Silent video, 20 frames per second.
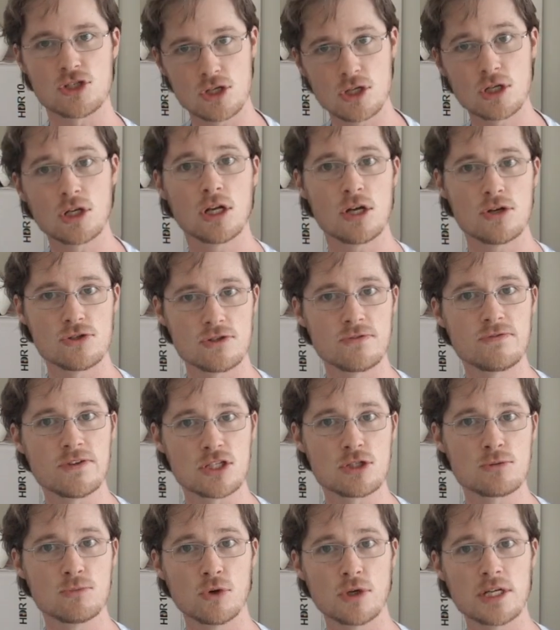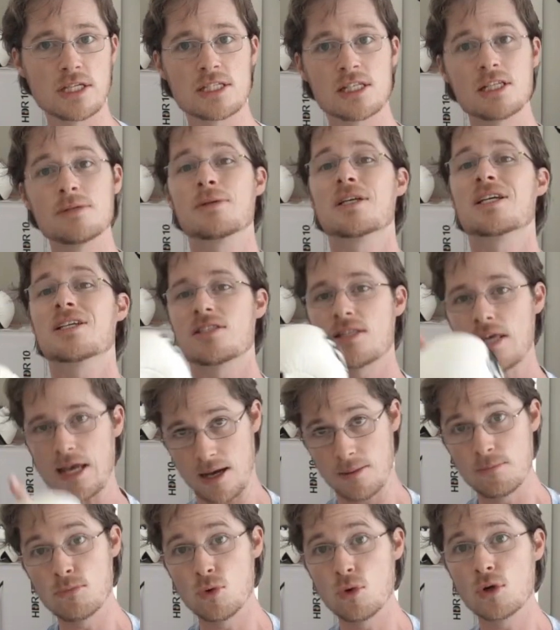you can close your fist more easily because they
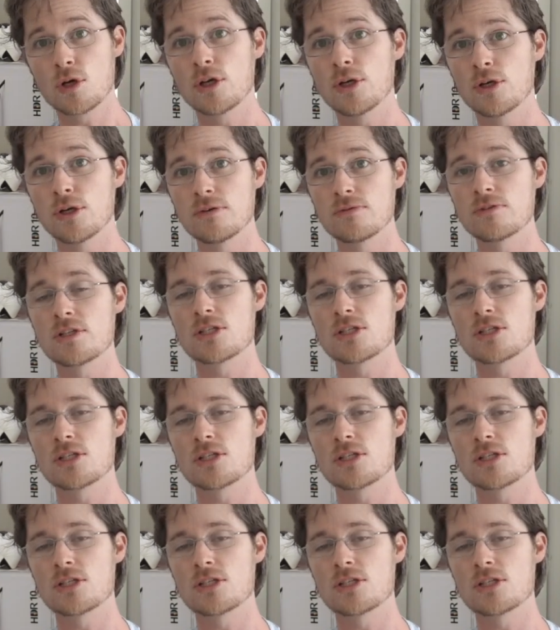are more curved.